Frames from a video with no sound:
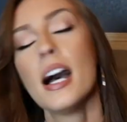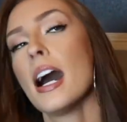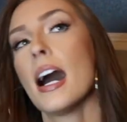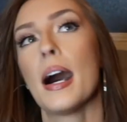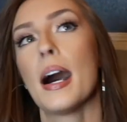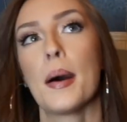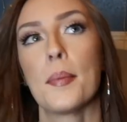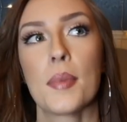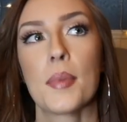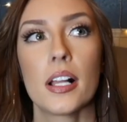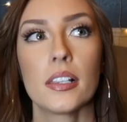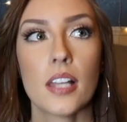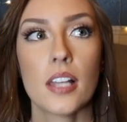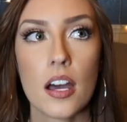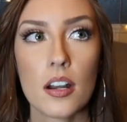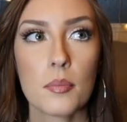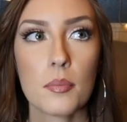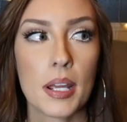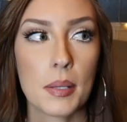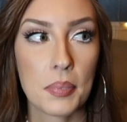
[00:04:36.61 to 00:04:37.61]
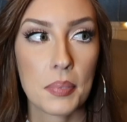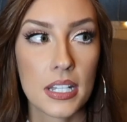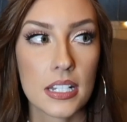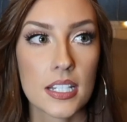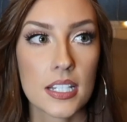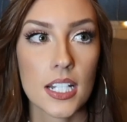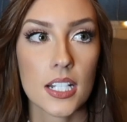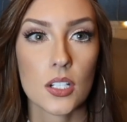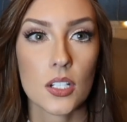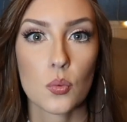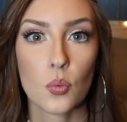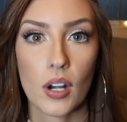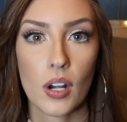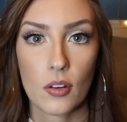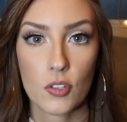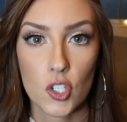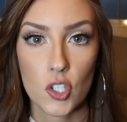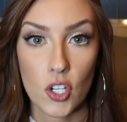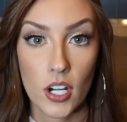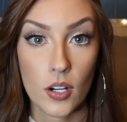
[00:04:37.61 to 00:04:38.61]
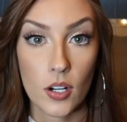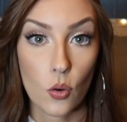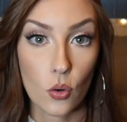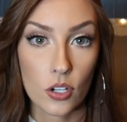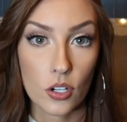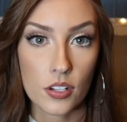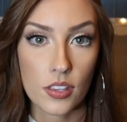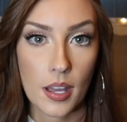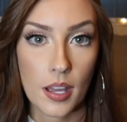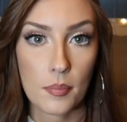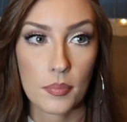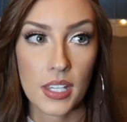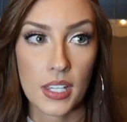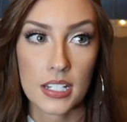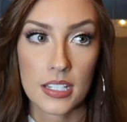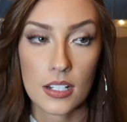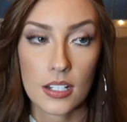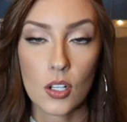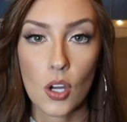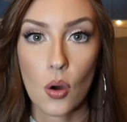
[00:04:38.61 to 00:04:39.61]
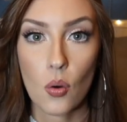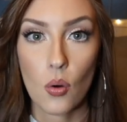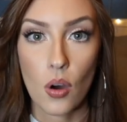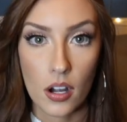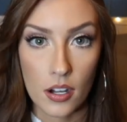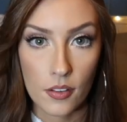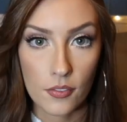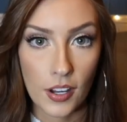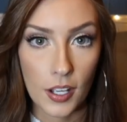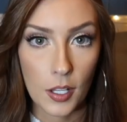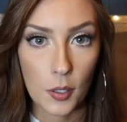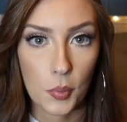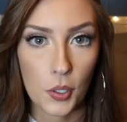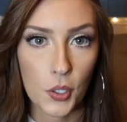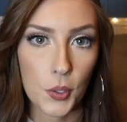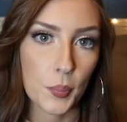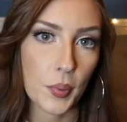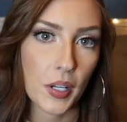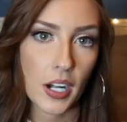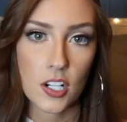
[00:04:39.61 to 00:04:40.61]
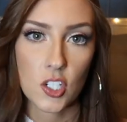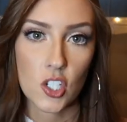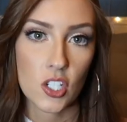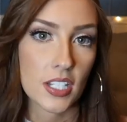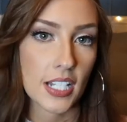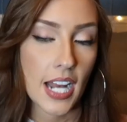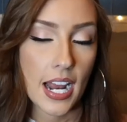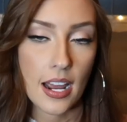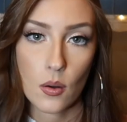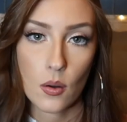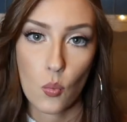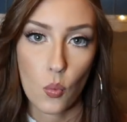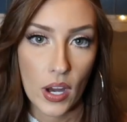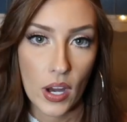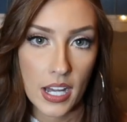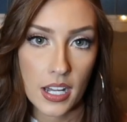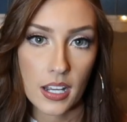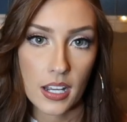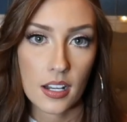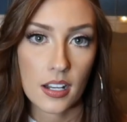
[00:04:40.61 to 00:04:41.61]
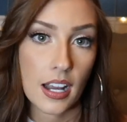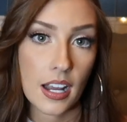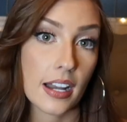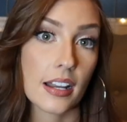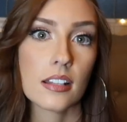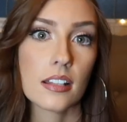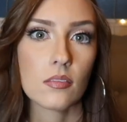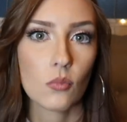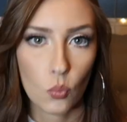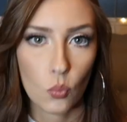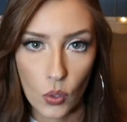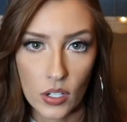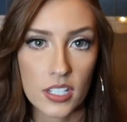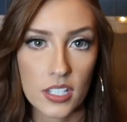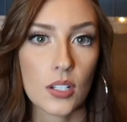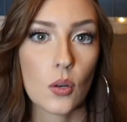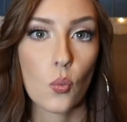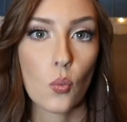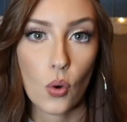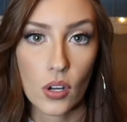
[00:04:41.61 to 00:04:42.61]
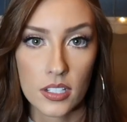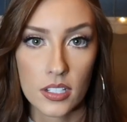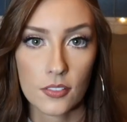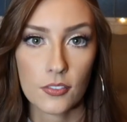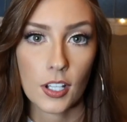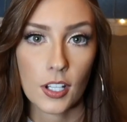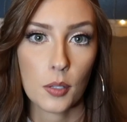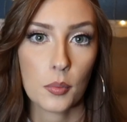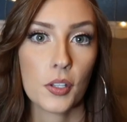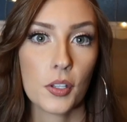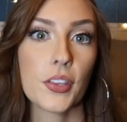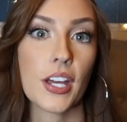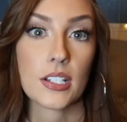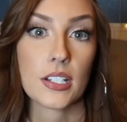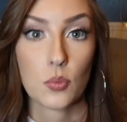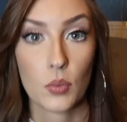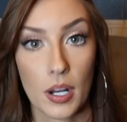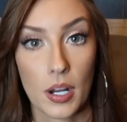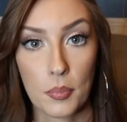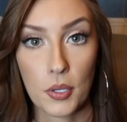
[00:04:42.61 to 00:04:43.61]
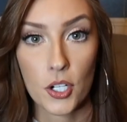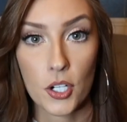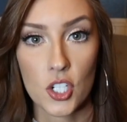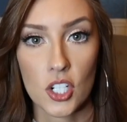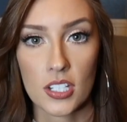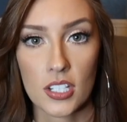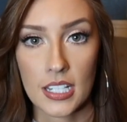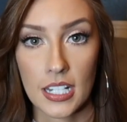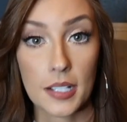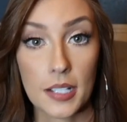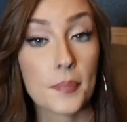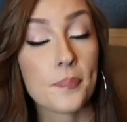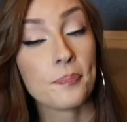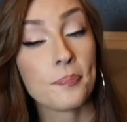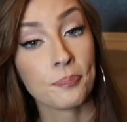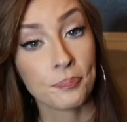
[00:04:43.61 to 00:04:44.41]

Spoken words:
A lot of my pieces, when I was trying to order them, they did go unavailable, but I just sat and waited, and once it was available, that's when I purchased it.